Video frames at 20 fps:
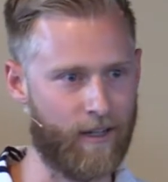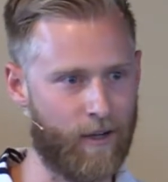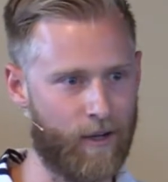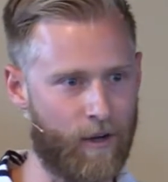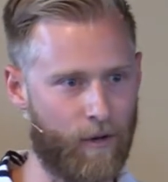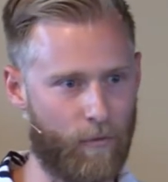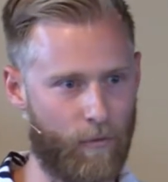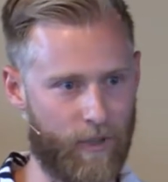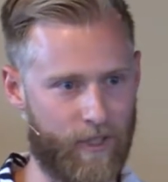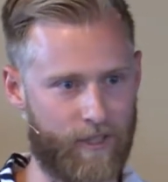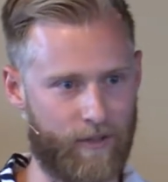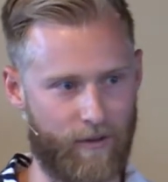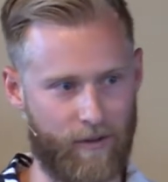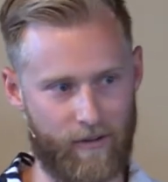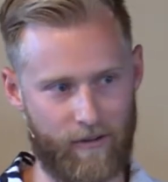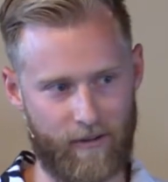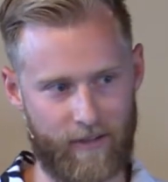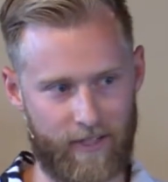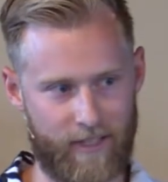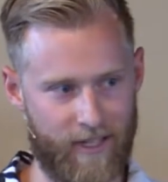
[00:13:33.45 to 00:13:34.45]
what's going
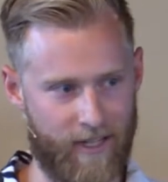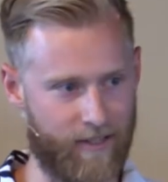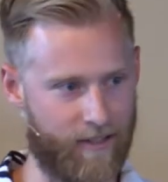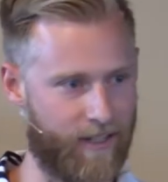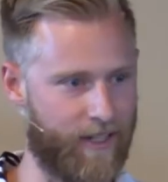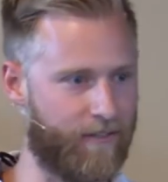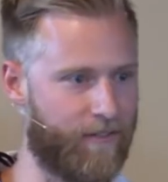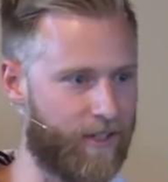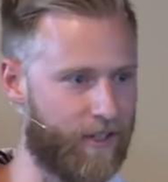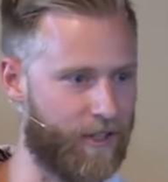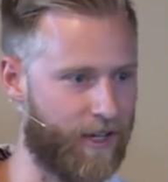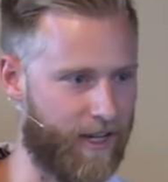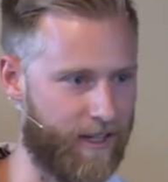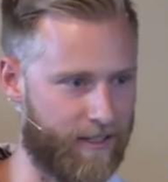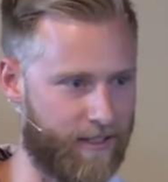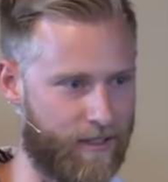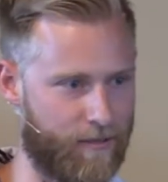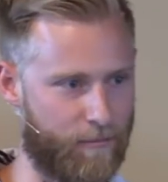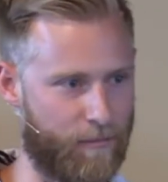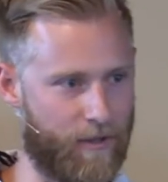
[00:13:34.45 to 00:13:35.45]
on with the son or give the
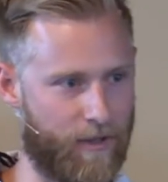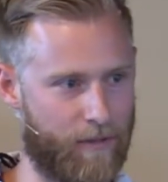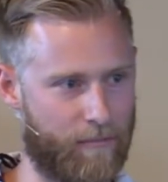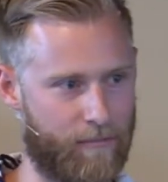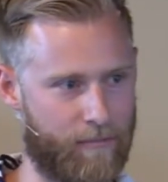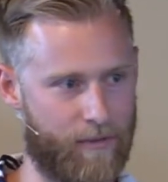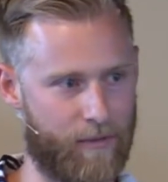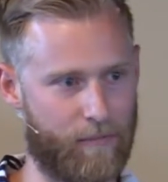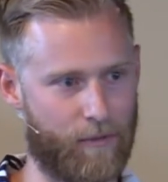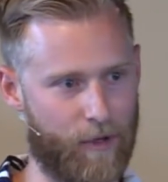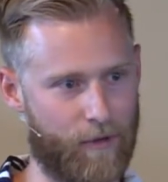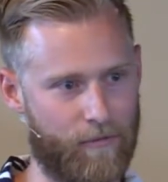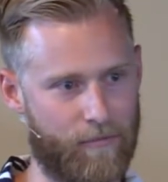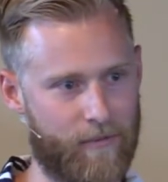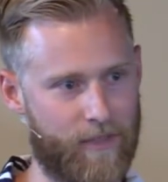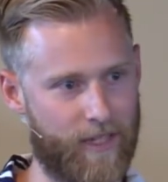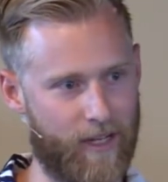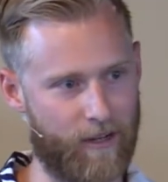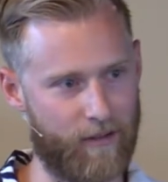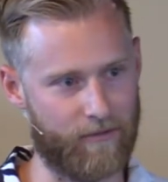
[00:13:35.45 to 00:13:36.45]
chance to prove
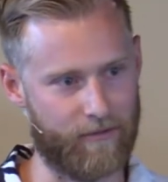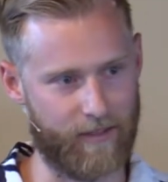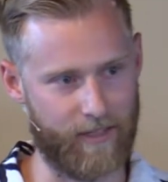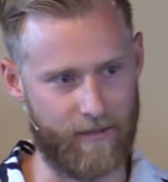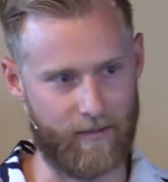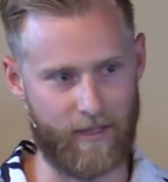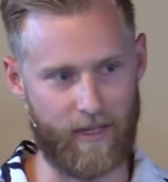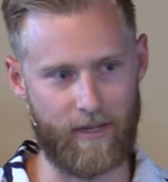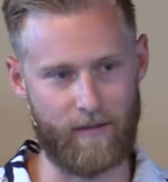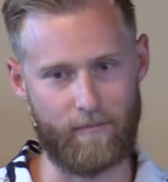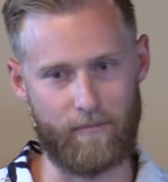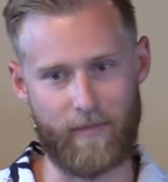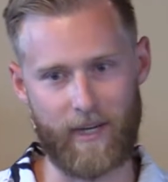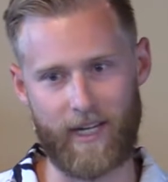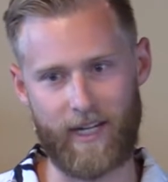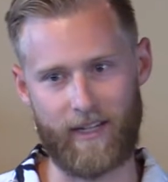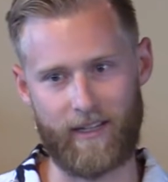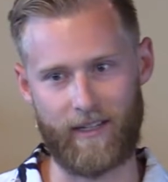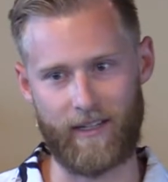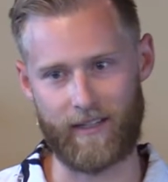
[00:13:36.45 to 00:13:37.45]
himself. He
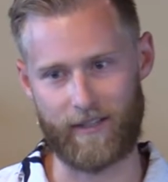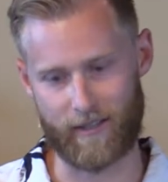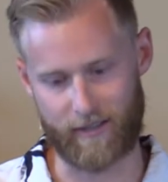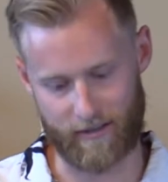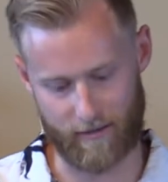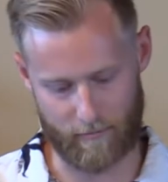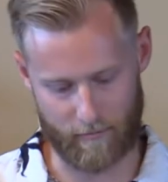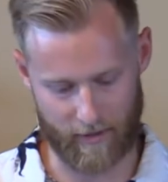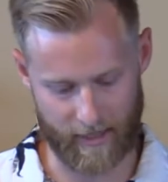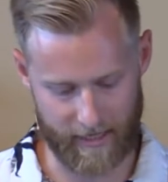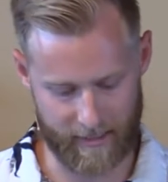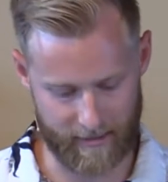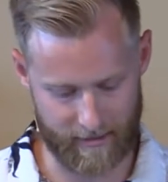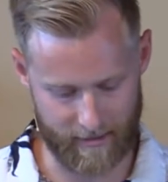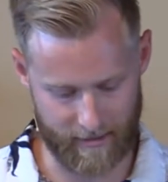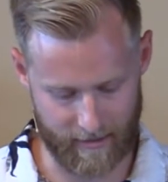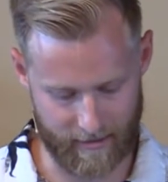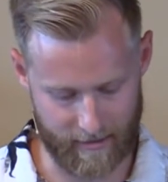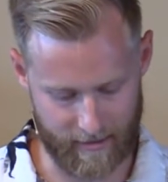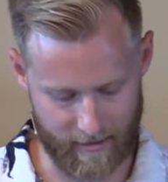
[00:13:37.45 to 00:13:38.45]
immediately just
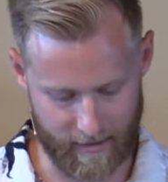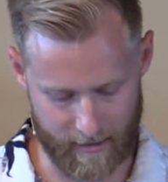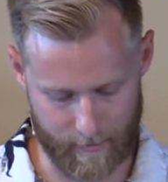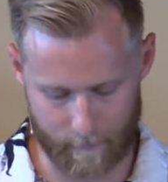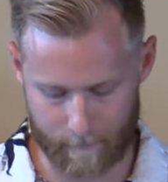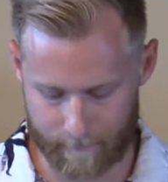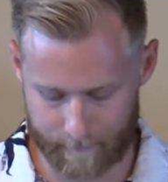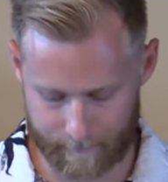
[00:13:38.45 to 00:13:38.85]
embraces the son.